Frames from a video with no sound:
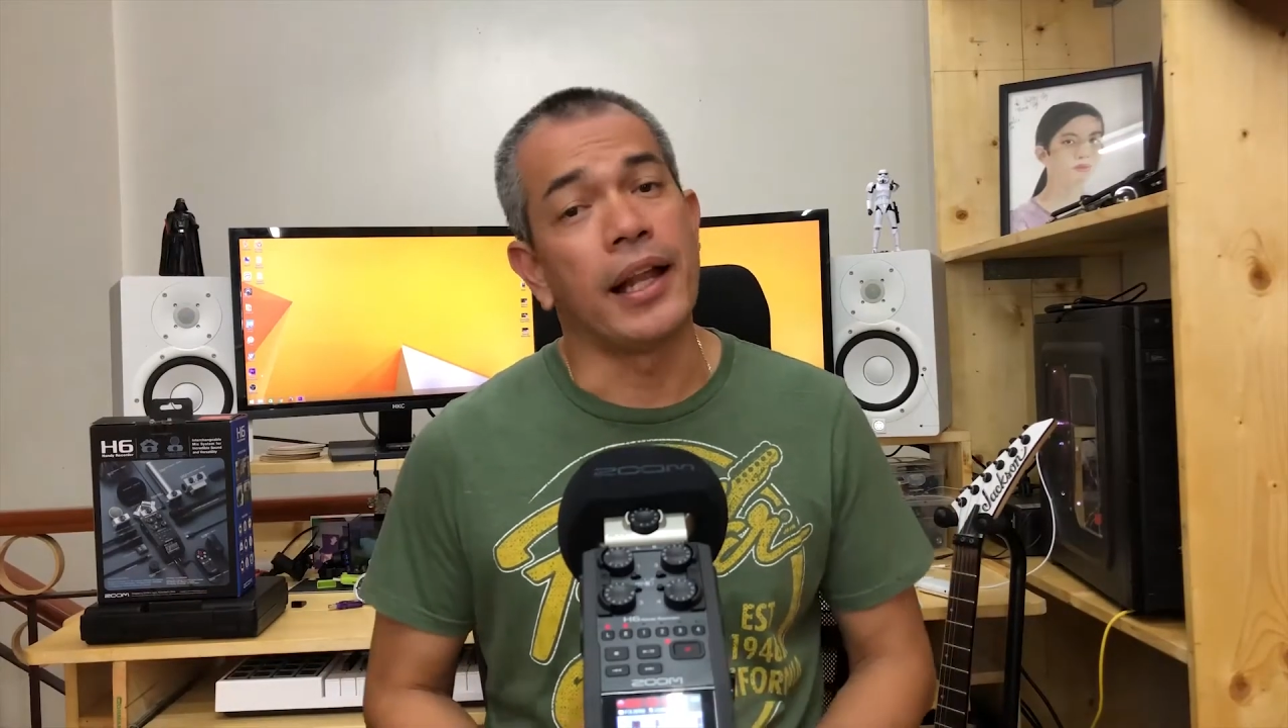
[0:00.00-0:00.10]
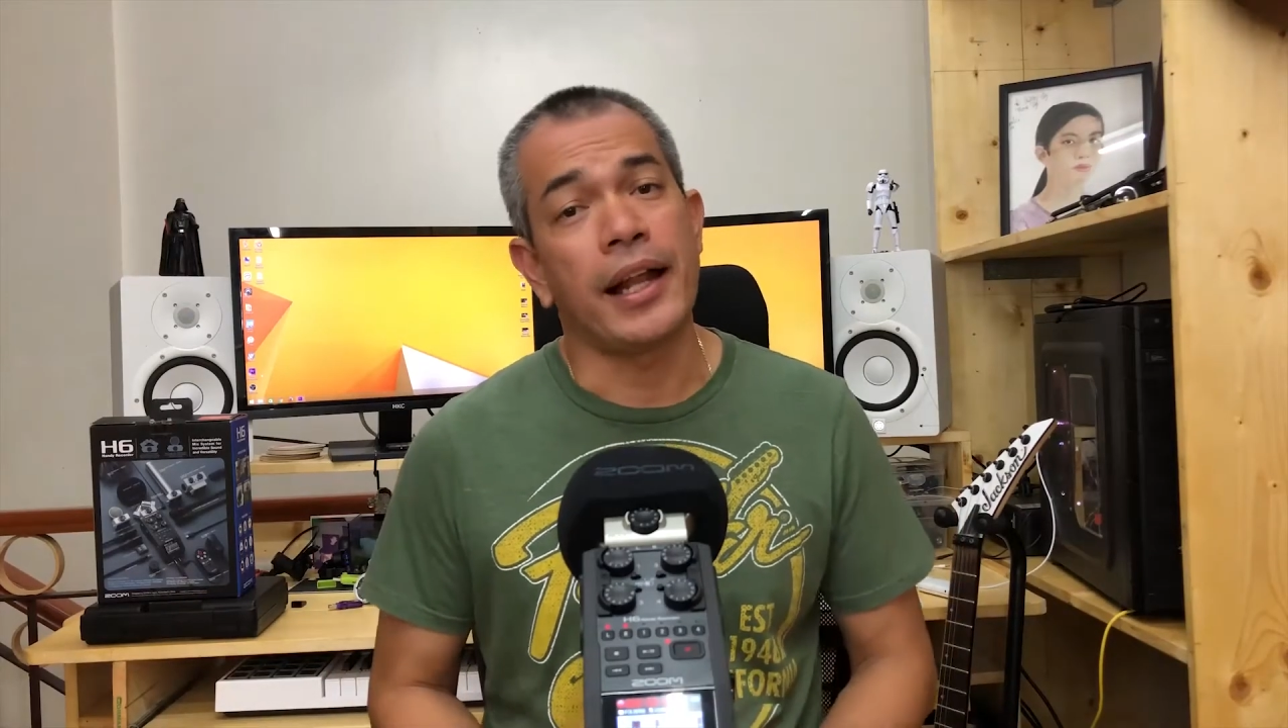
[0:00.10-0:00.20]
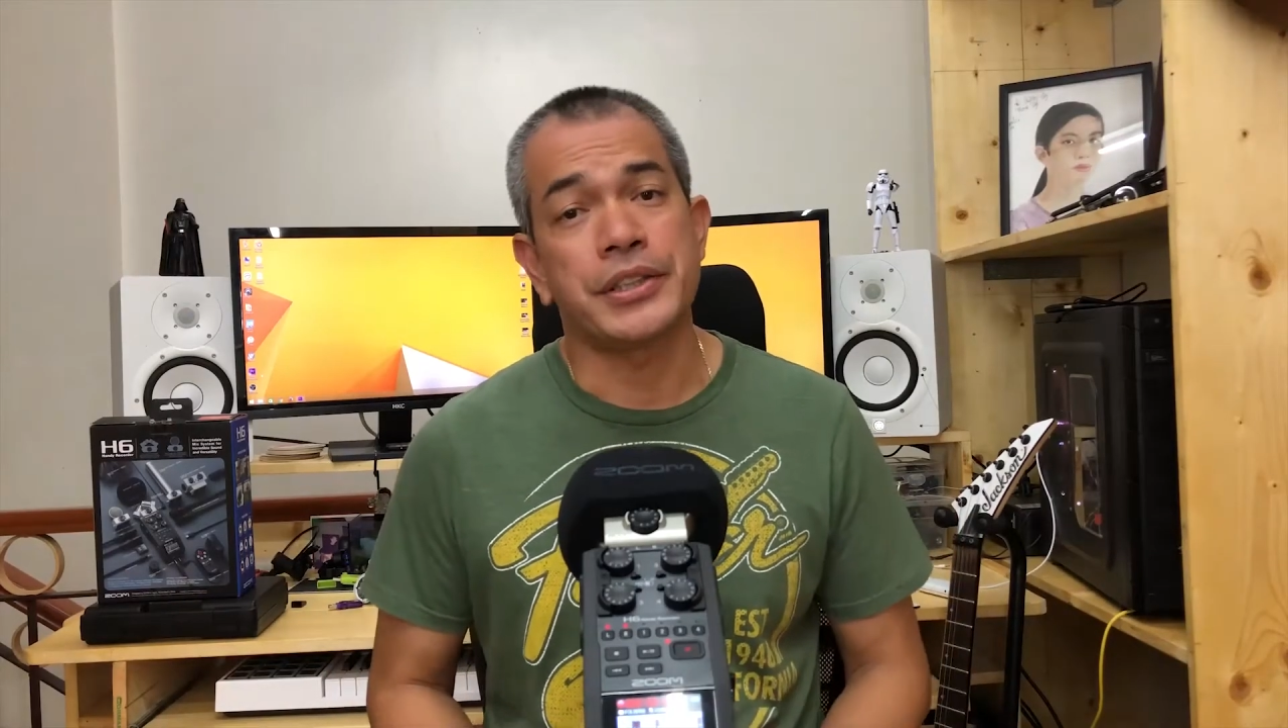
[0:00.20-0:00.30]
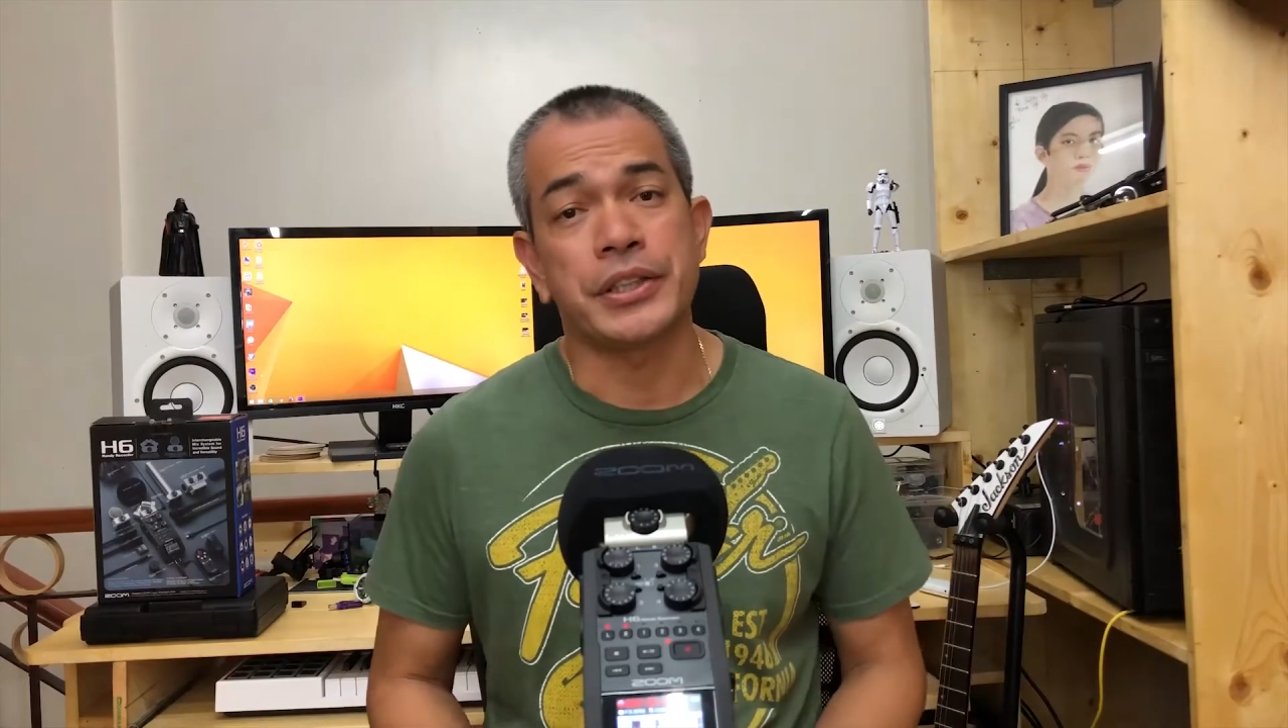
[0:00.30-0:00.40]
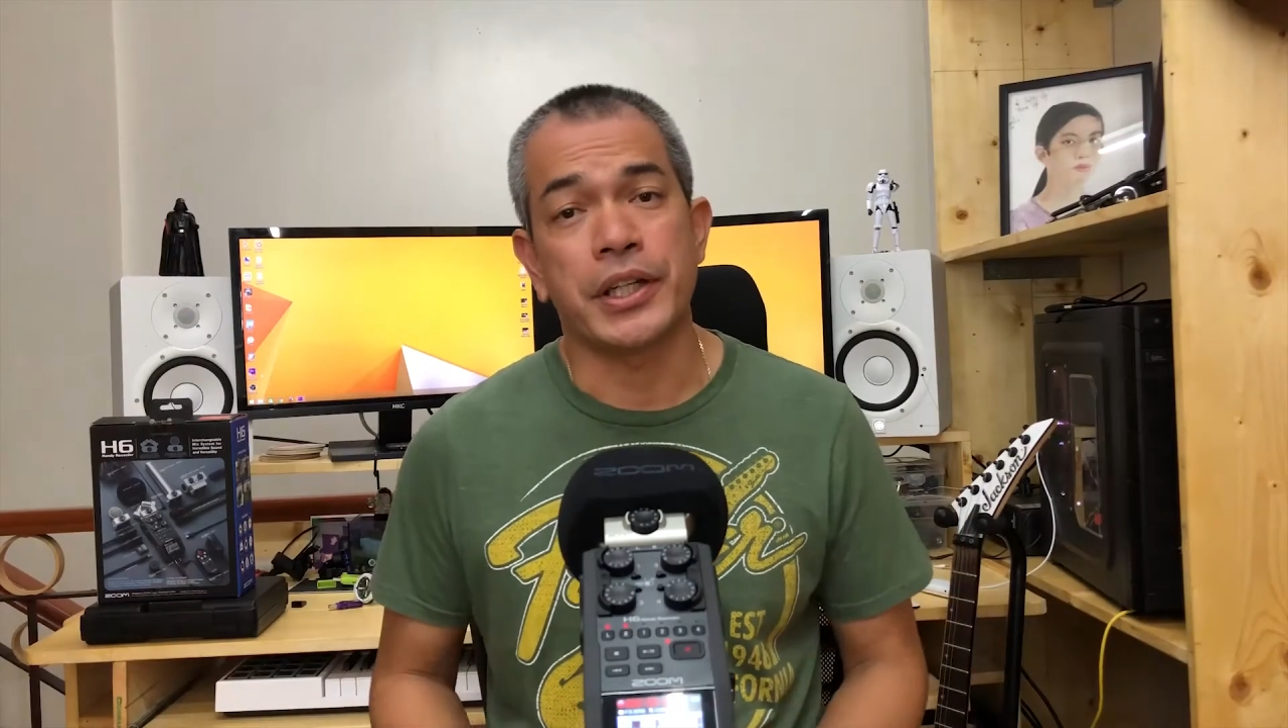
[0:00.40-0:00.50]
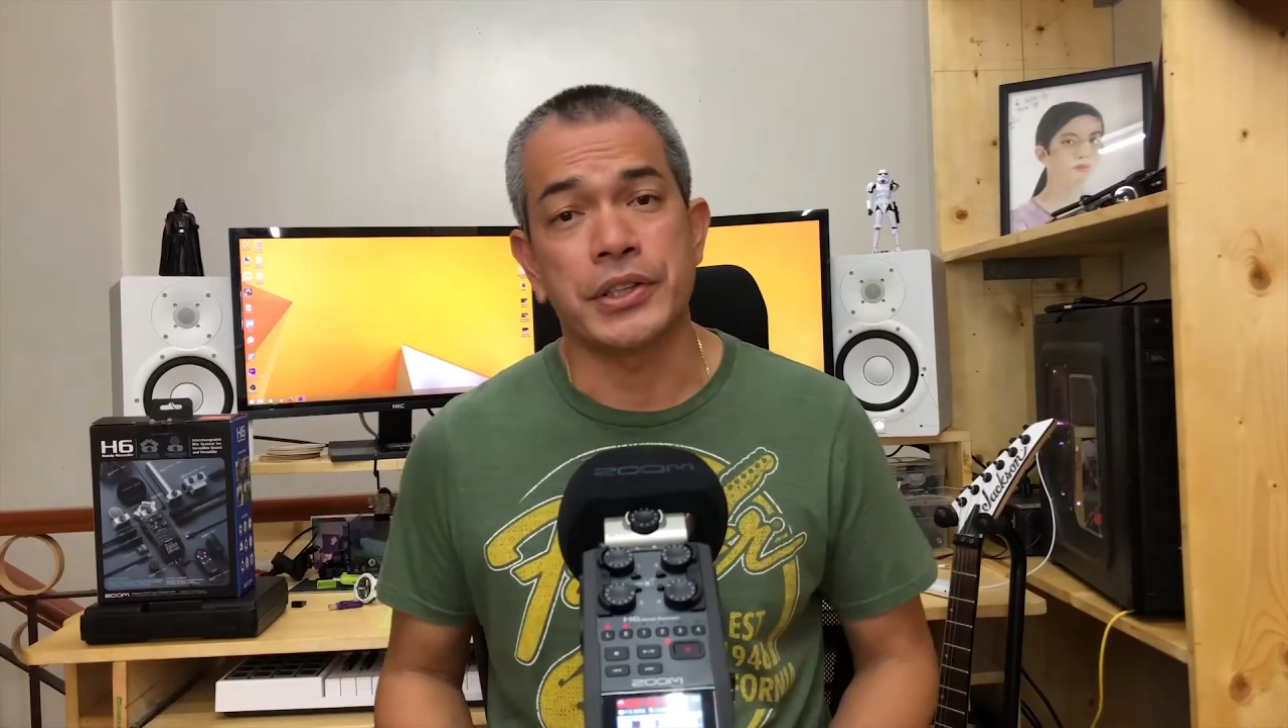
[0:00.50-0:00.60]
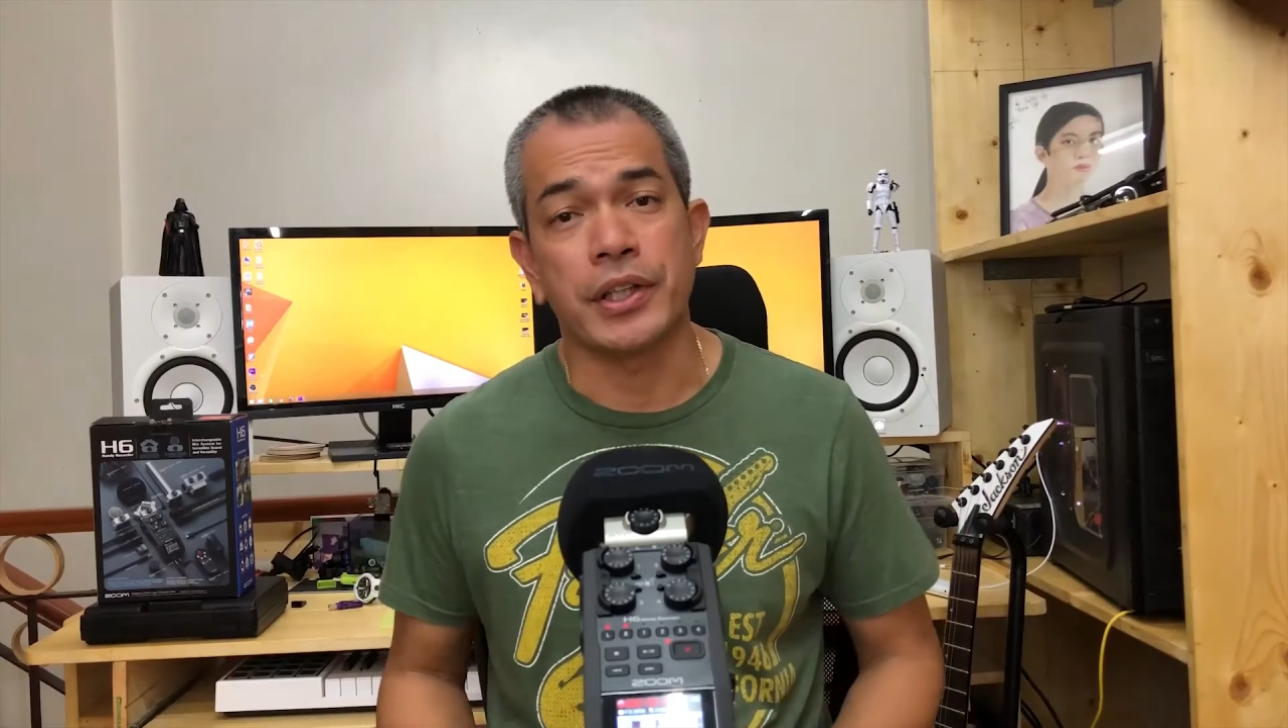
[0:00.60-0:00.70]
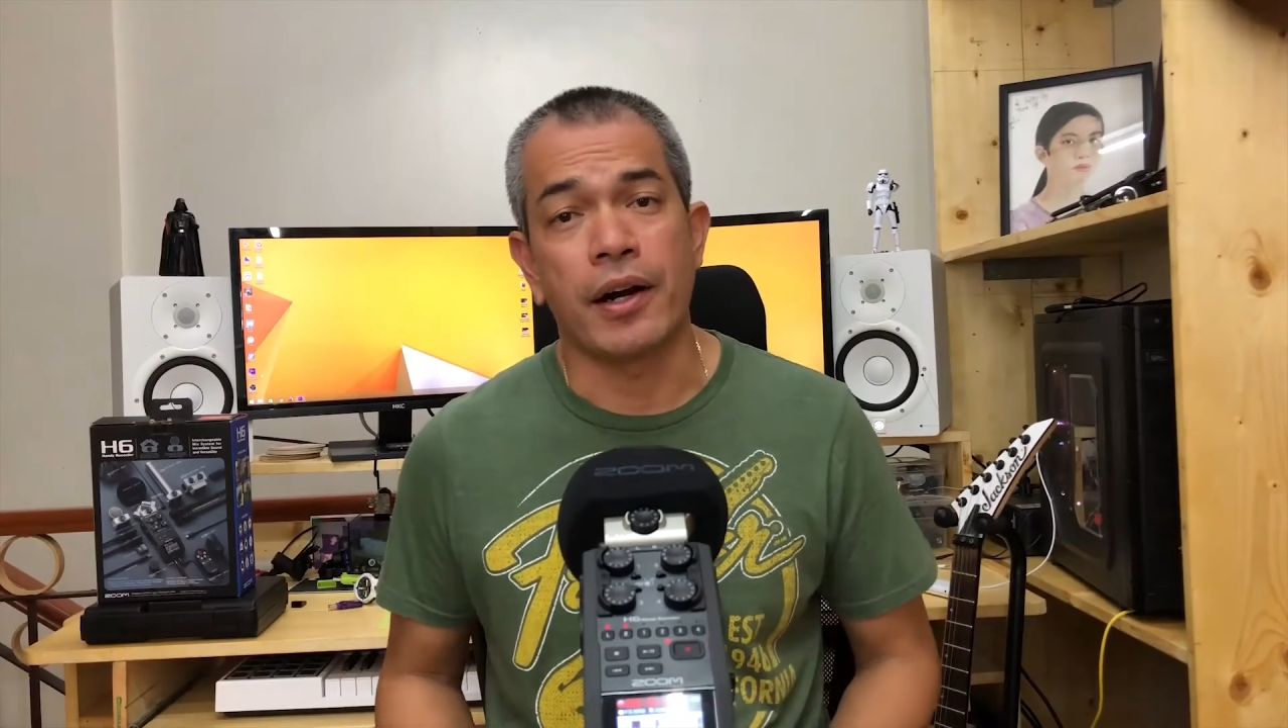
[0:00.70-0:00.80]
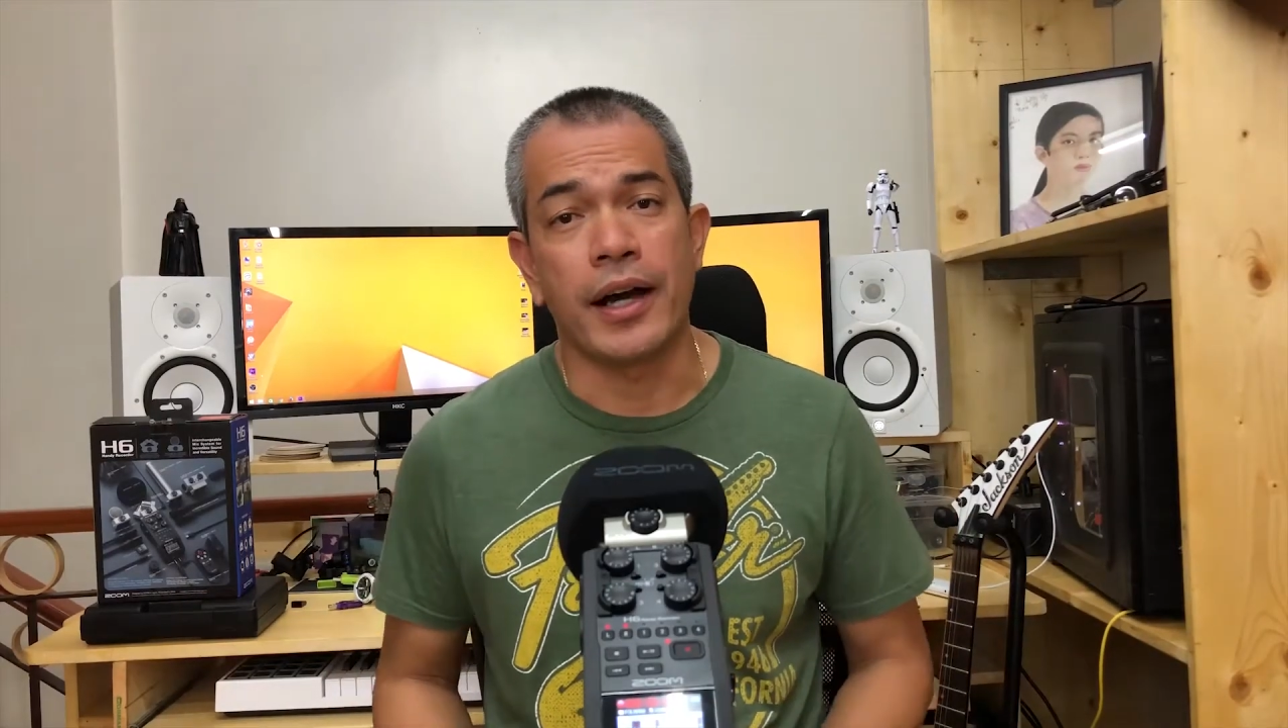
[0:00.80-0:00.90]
electric guitar.